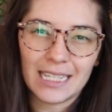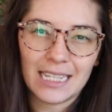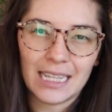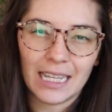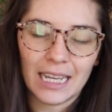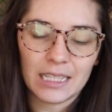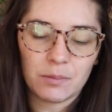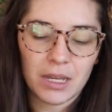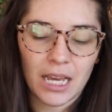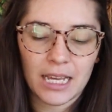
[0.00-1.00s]
seedlings
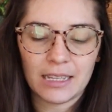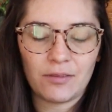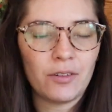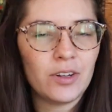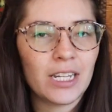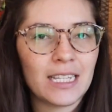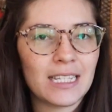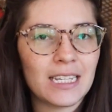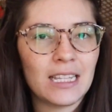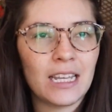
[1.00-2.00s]
because I've never done
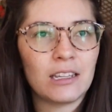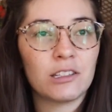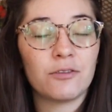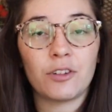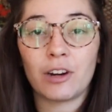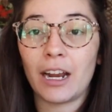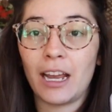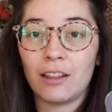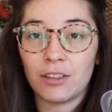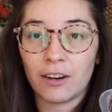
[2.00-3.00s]
seedlings for
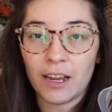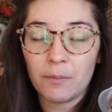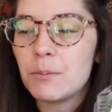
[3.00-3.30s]
Antherium.